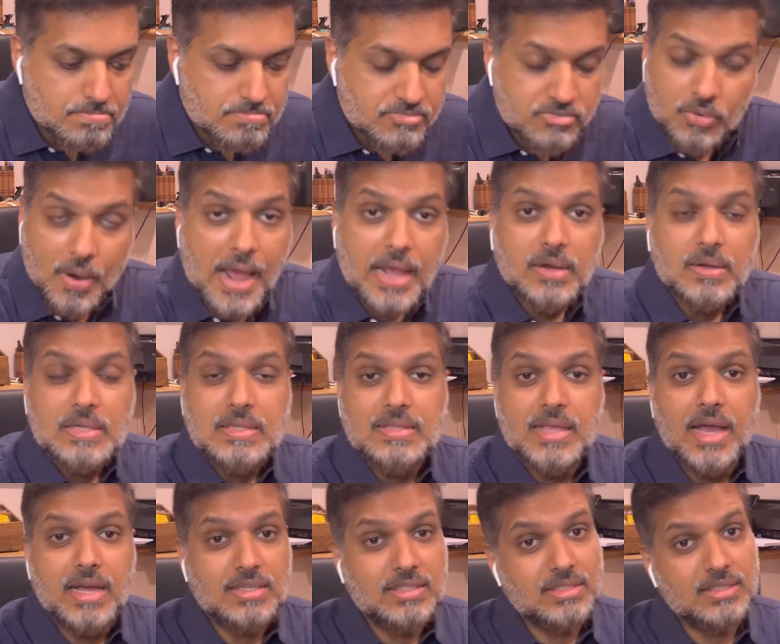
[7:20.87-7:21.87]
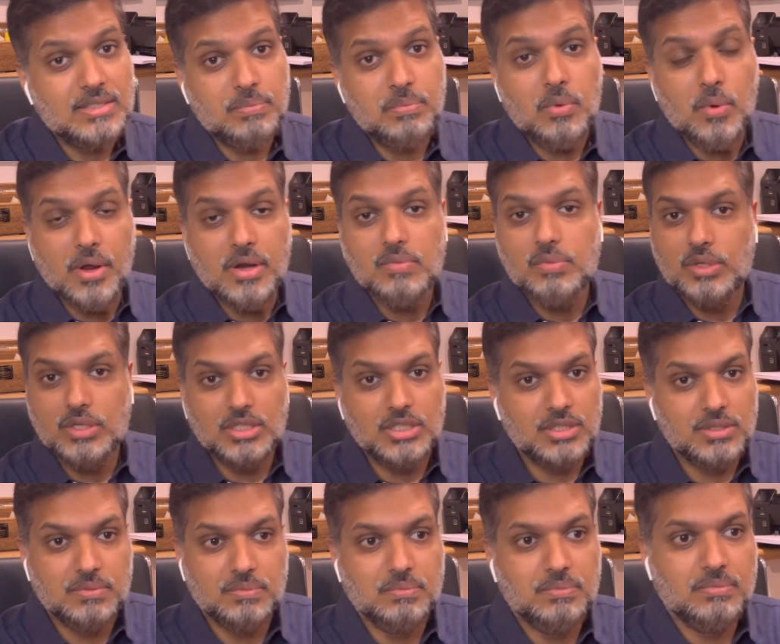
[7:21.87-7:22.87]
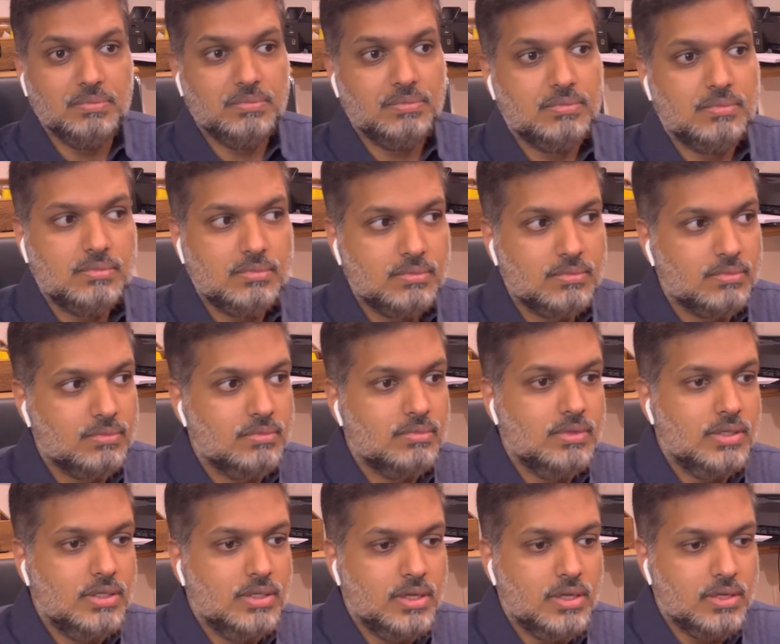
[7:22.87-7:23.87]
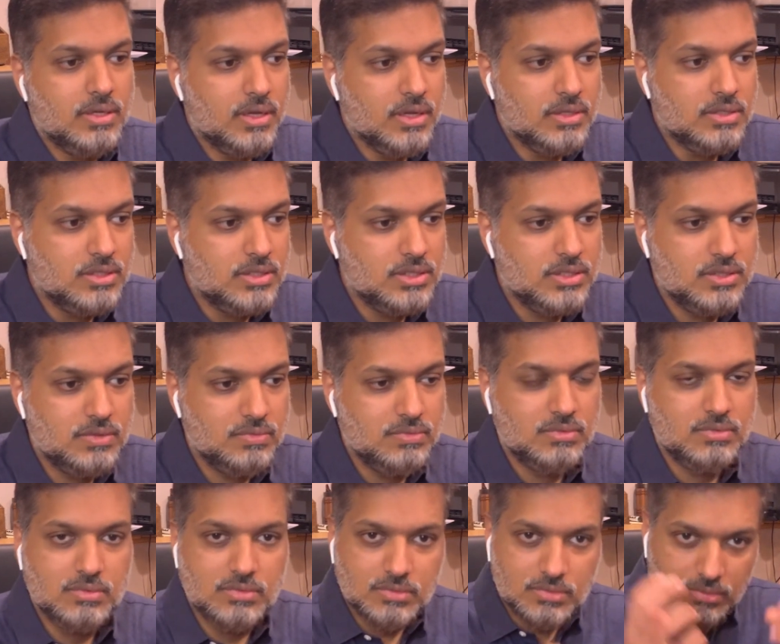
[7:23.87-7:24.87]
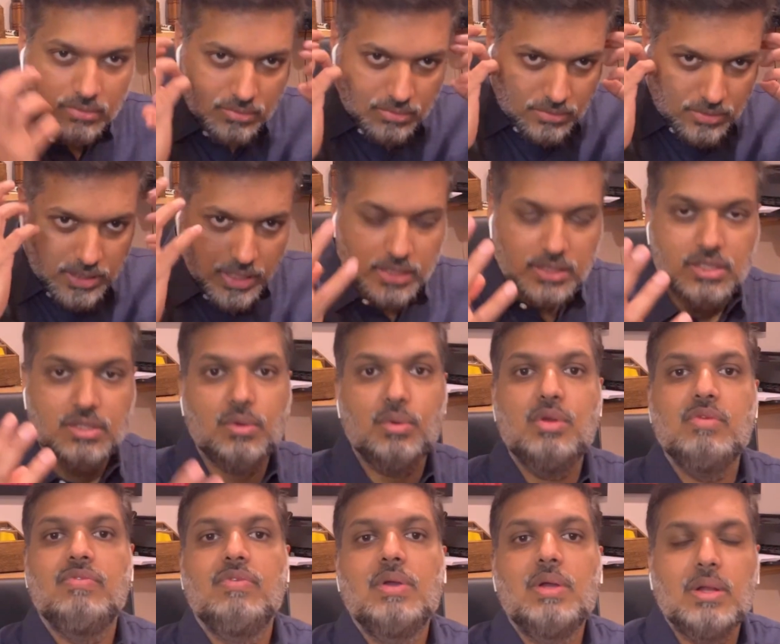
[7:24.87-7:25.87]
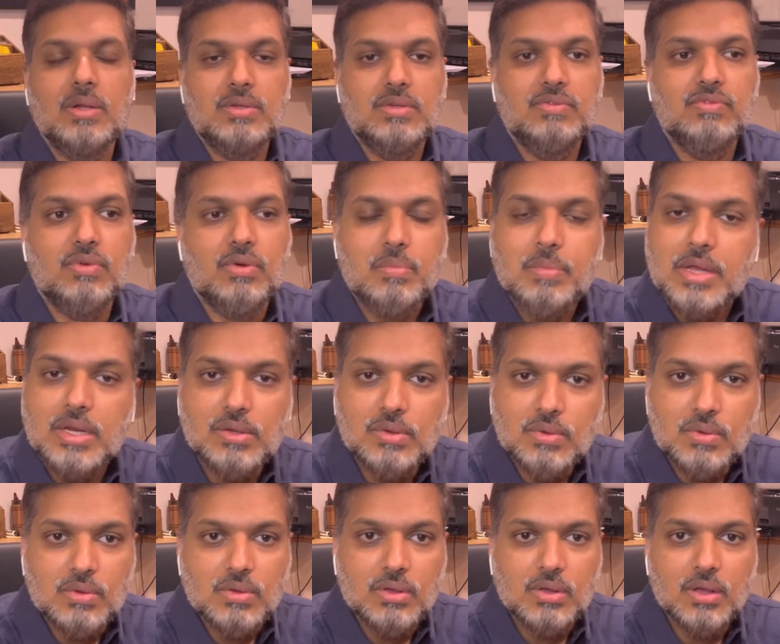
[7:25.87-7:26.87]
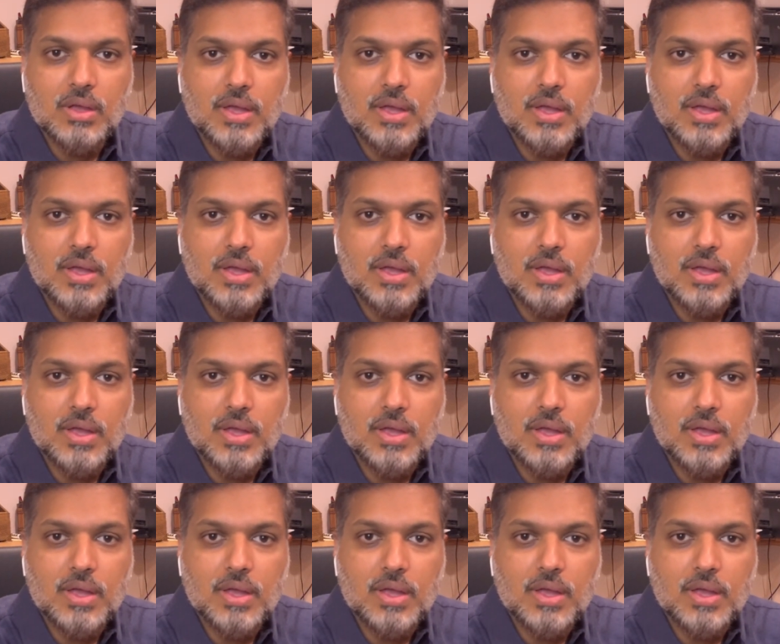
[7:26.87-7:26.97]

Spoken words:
Frankly, that's the point which it's just so difficult for me to